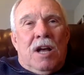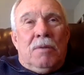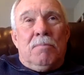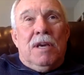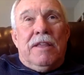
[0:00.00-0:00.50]

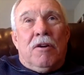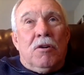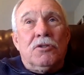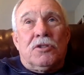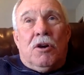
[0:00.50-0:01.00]
going to be
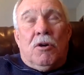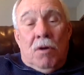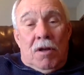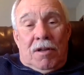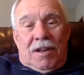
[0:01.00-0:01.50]
there, so
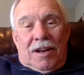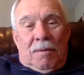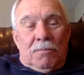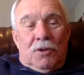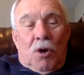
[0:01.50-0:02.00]

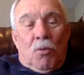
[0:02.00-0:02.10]
no.